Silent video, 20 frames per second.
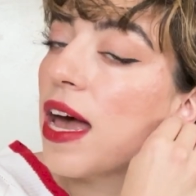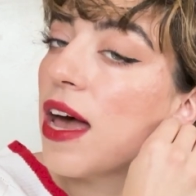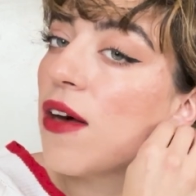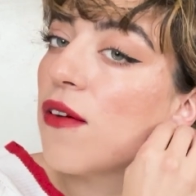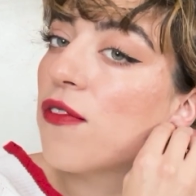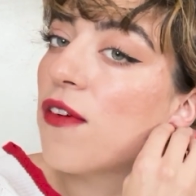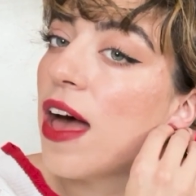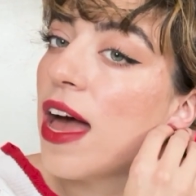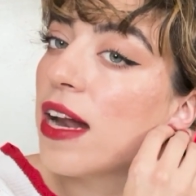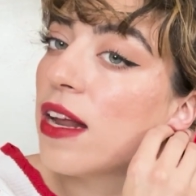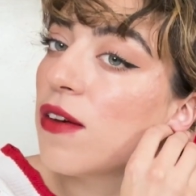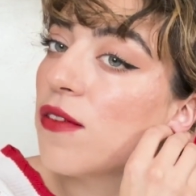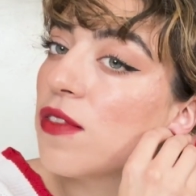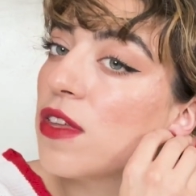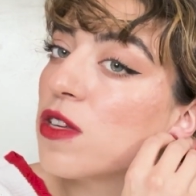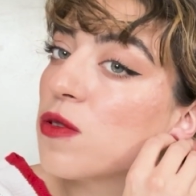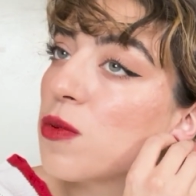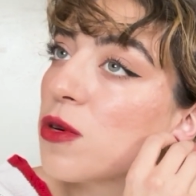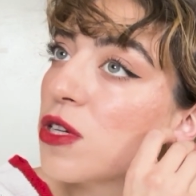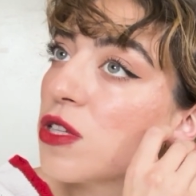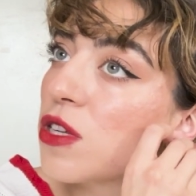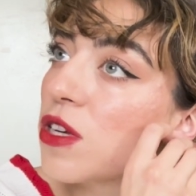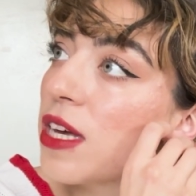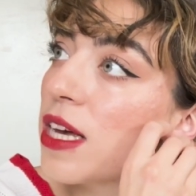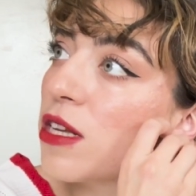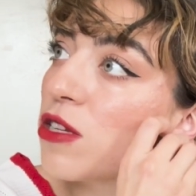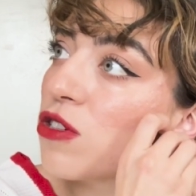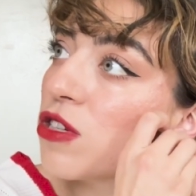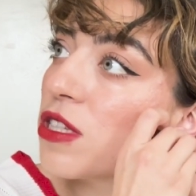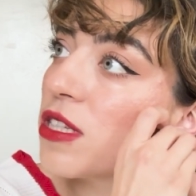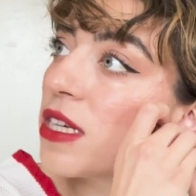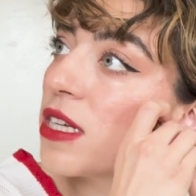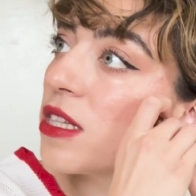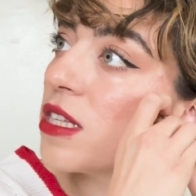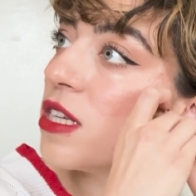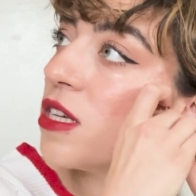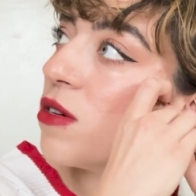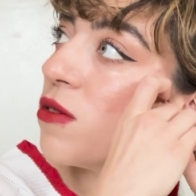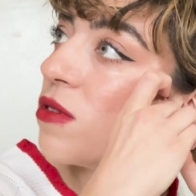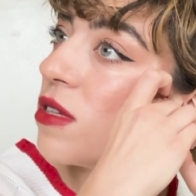if any of these books look interesting
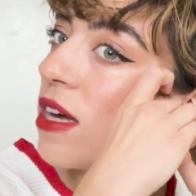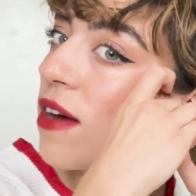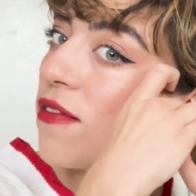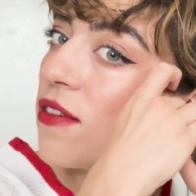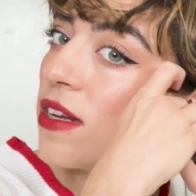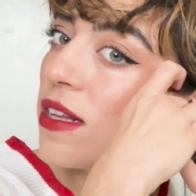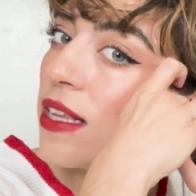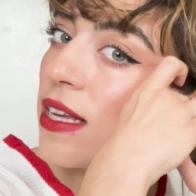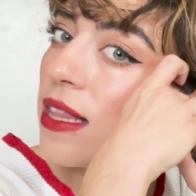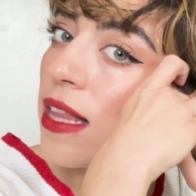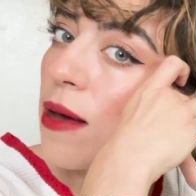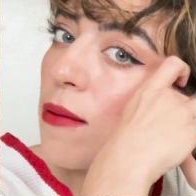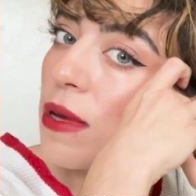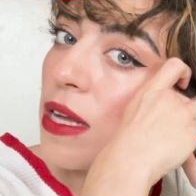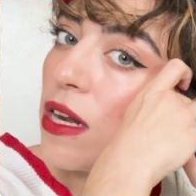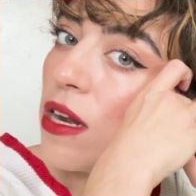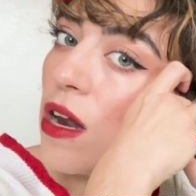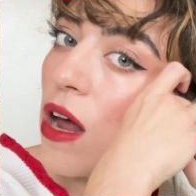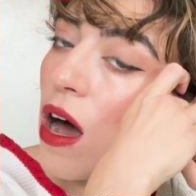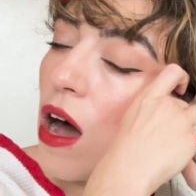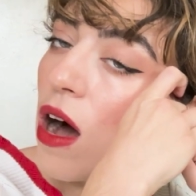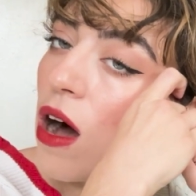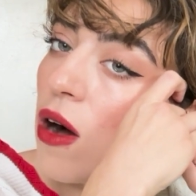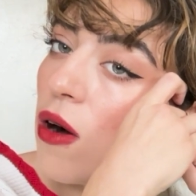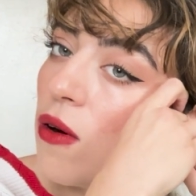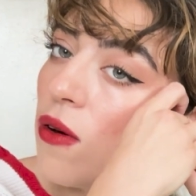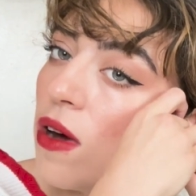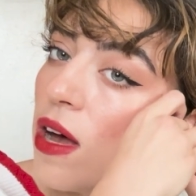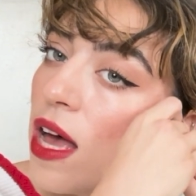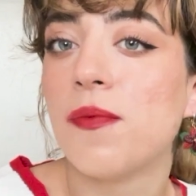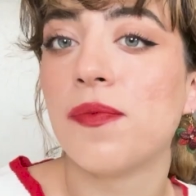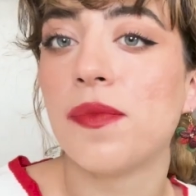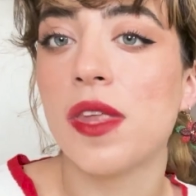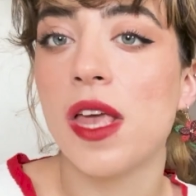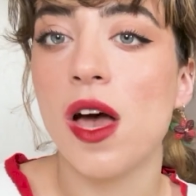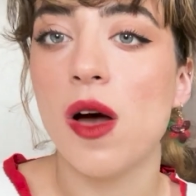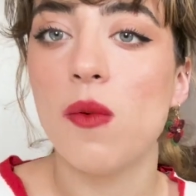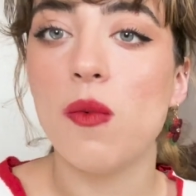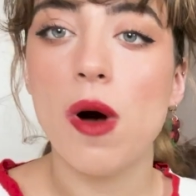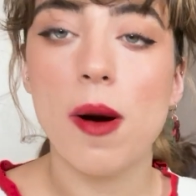to you, definitely let me know.
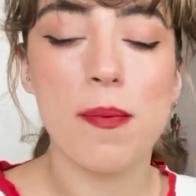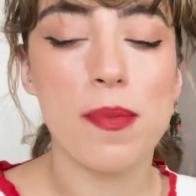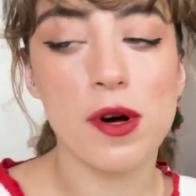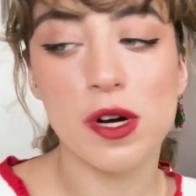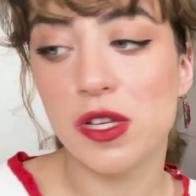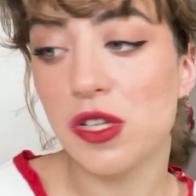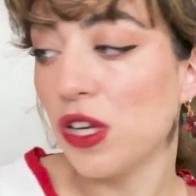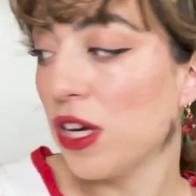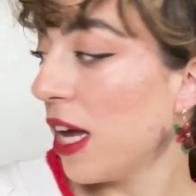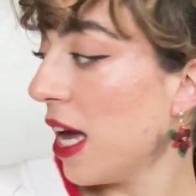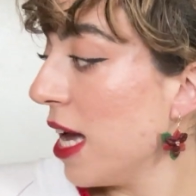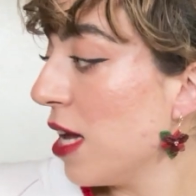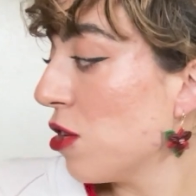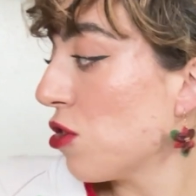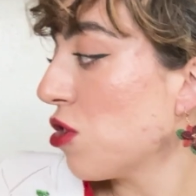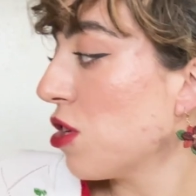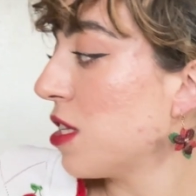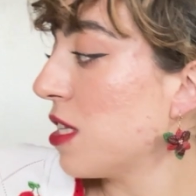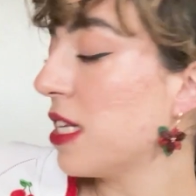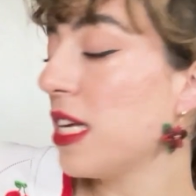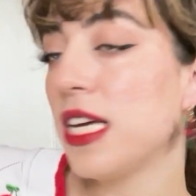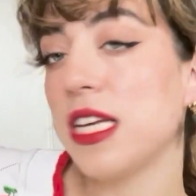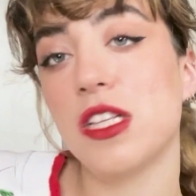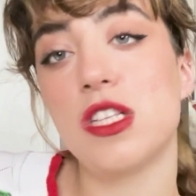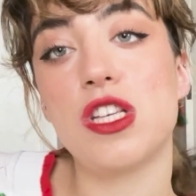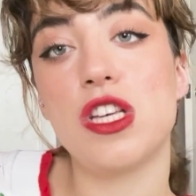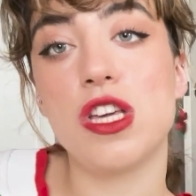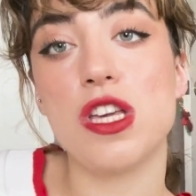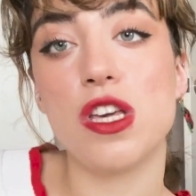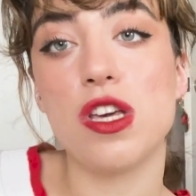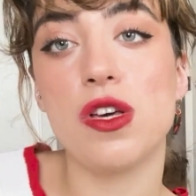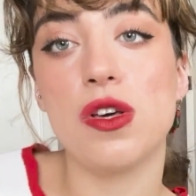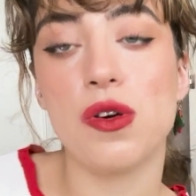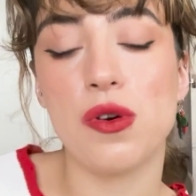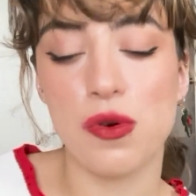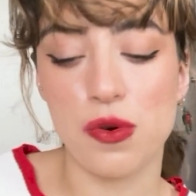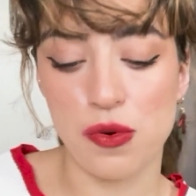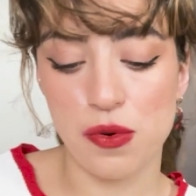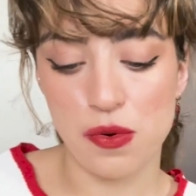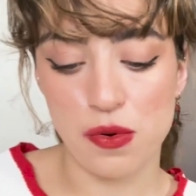What books look interesting to
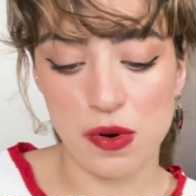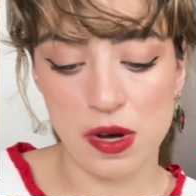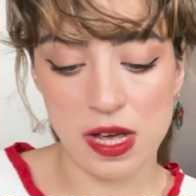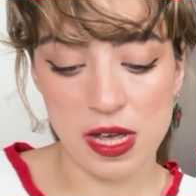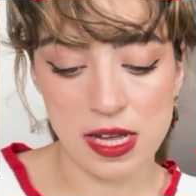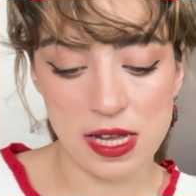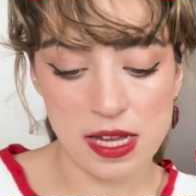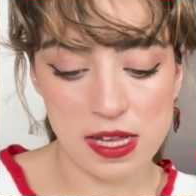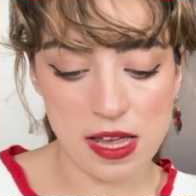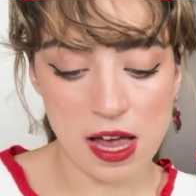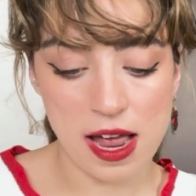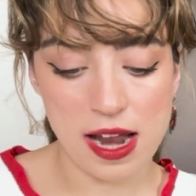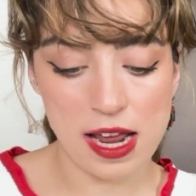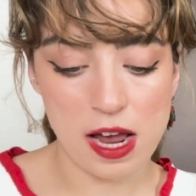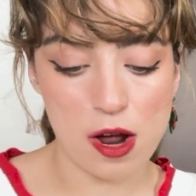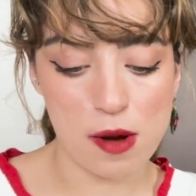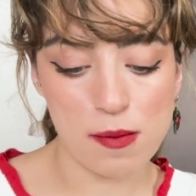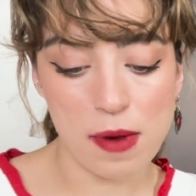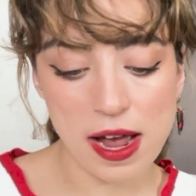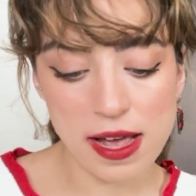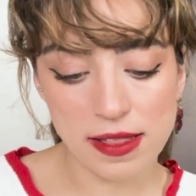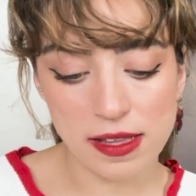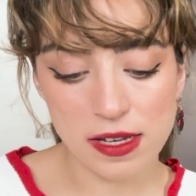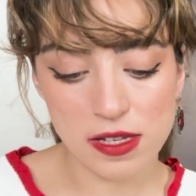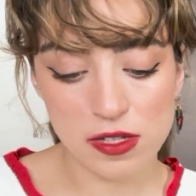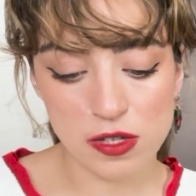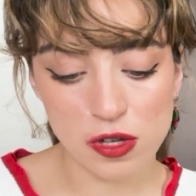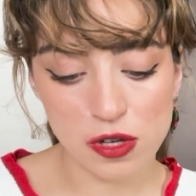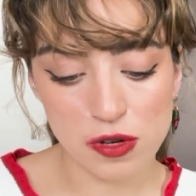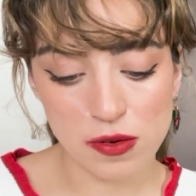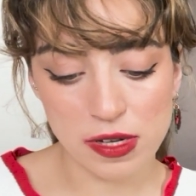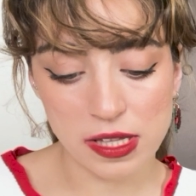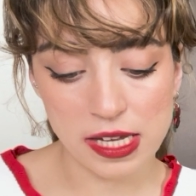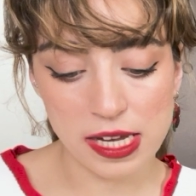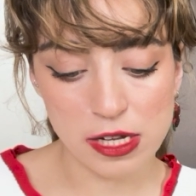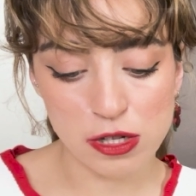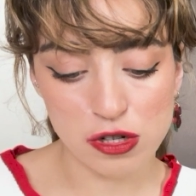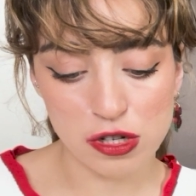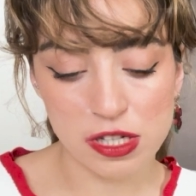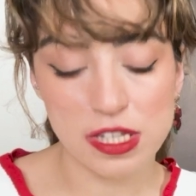you? Any on my list look really
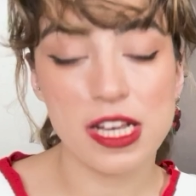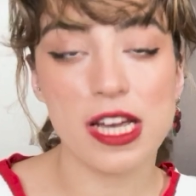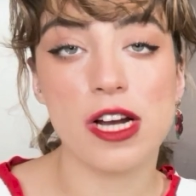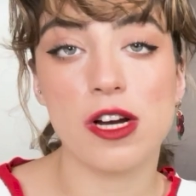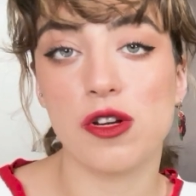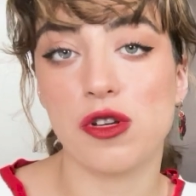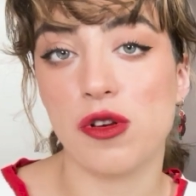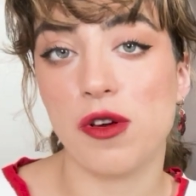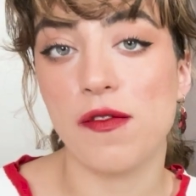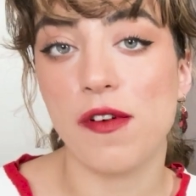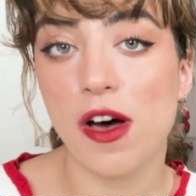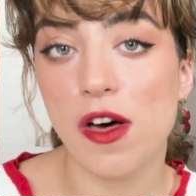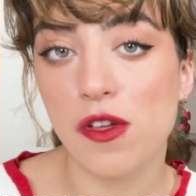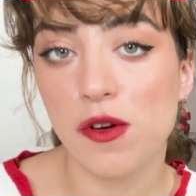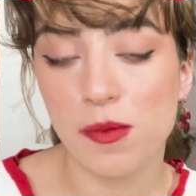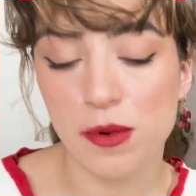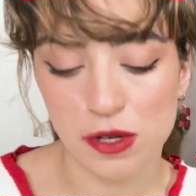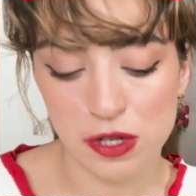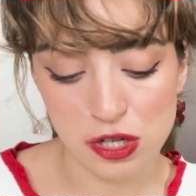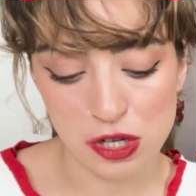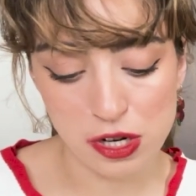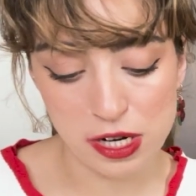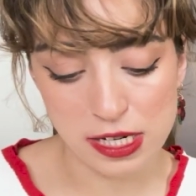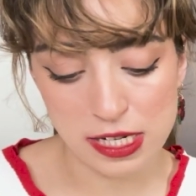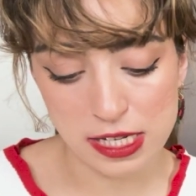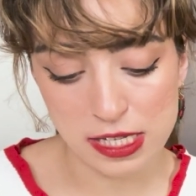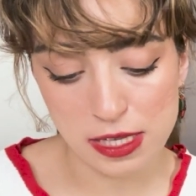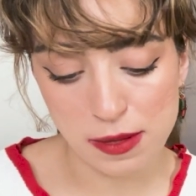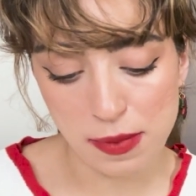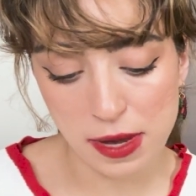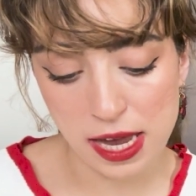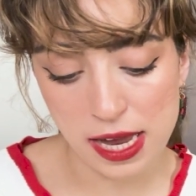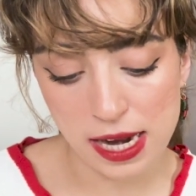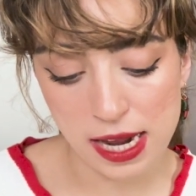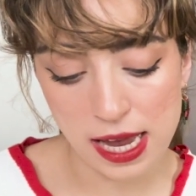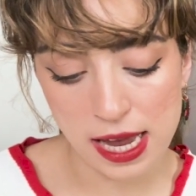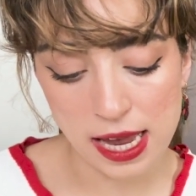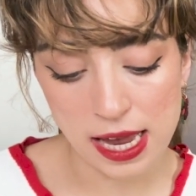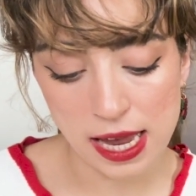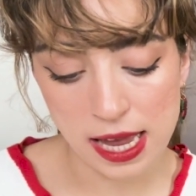interesting, or do you have other books you're
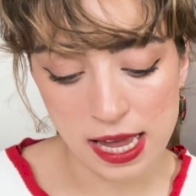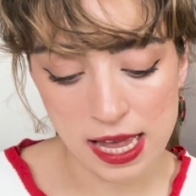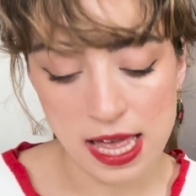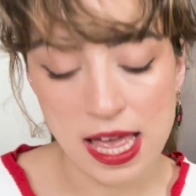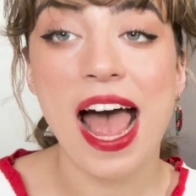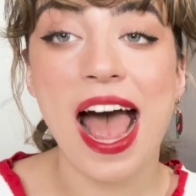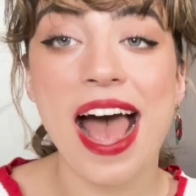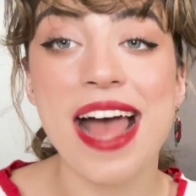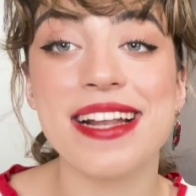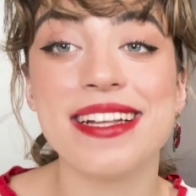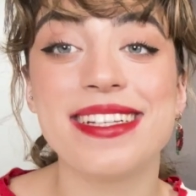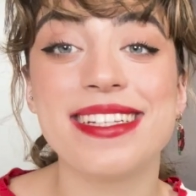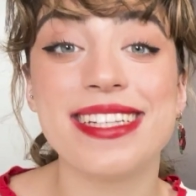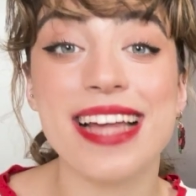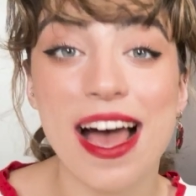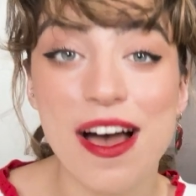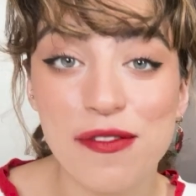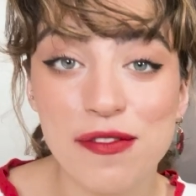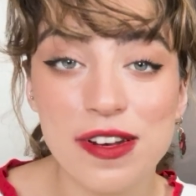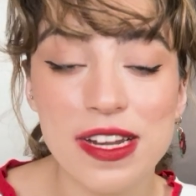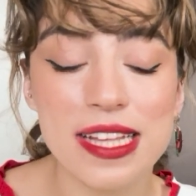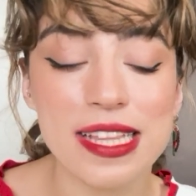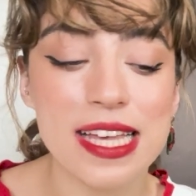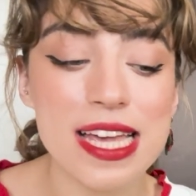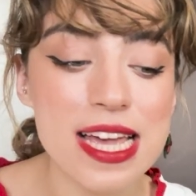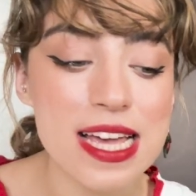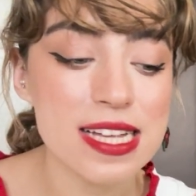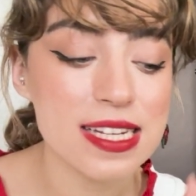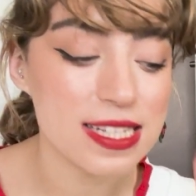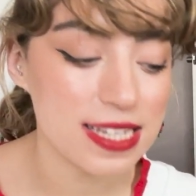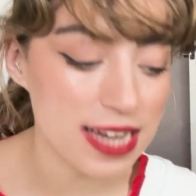anticipating? And definitely